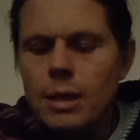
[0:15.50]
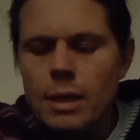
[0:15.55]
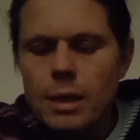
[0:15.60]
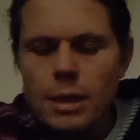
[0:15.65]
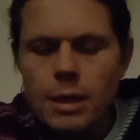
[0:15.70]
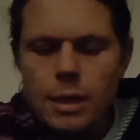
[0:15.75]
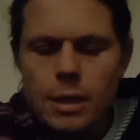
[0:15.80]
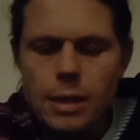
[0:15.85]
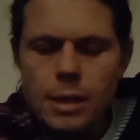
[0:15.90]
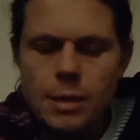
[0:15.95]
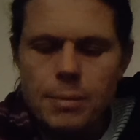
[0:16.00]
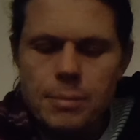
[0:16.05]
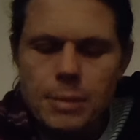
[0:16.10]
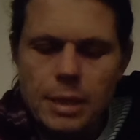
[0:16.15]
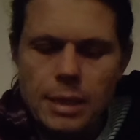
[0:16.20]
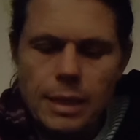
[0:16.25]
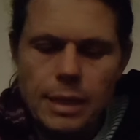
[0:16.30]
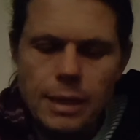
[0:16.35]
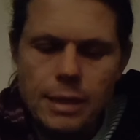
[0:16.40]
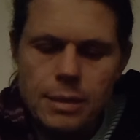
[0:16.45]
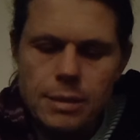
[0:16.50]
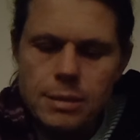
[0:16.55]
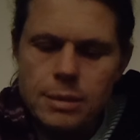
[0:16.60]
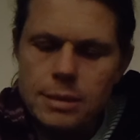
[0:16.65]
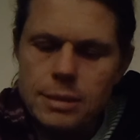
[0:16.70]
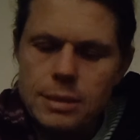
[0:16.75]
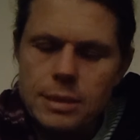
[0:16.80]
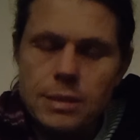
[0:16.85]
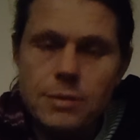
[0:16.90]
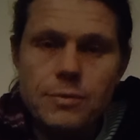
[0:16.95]
Um, again,
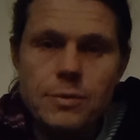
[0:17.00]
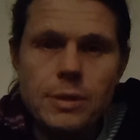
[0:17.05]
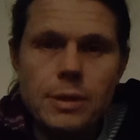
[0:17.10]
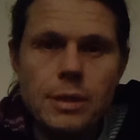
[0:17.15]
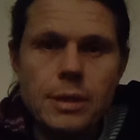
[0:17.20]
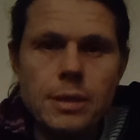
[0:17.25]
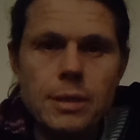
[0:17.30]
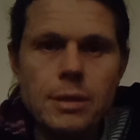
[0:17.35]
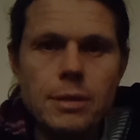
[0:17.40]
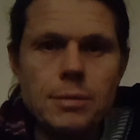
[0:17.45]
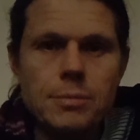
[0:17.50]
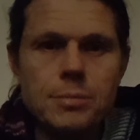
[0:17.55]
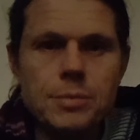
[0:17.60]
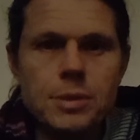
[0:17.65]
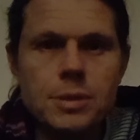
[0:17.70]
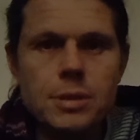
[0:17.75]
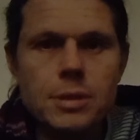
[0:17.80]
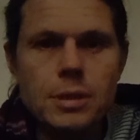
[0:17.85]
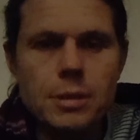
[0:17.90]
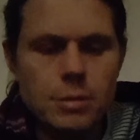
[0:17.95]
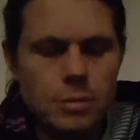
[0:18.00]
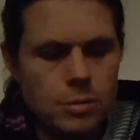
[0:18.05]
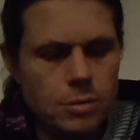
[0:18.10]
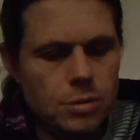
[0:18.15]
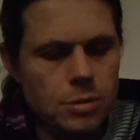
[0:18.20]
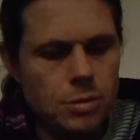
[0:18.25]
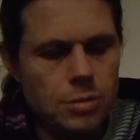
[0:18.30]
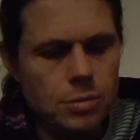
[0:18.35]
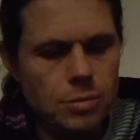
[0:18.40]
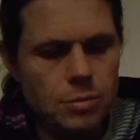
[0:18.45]
this evening I'm just going
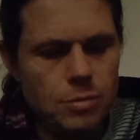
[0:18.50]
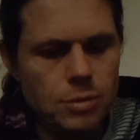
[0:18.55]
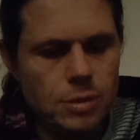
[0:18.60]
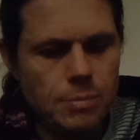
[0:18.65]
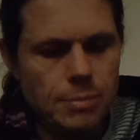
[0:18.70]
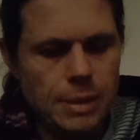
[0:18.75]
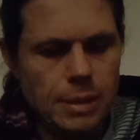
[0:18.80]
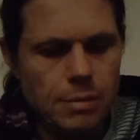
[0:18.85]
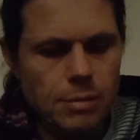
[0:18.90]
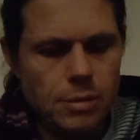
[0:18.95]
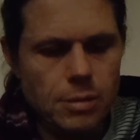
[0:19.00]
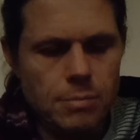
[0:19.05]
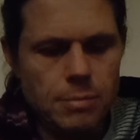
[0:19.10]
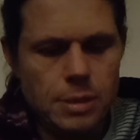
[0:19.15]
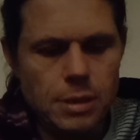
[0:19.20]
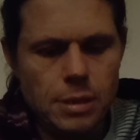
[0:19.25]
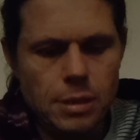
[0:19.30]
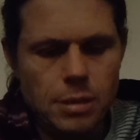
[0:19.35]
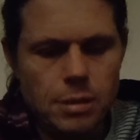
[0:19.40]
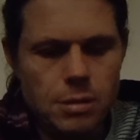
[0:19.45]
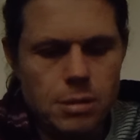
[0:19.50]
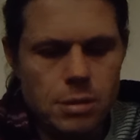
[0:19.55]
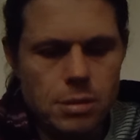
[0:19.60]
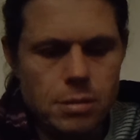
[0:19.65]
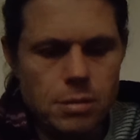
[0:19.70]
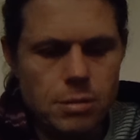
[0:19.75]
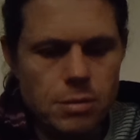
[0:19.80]
to amalgamate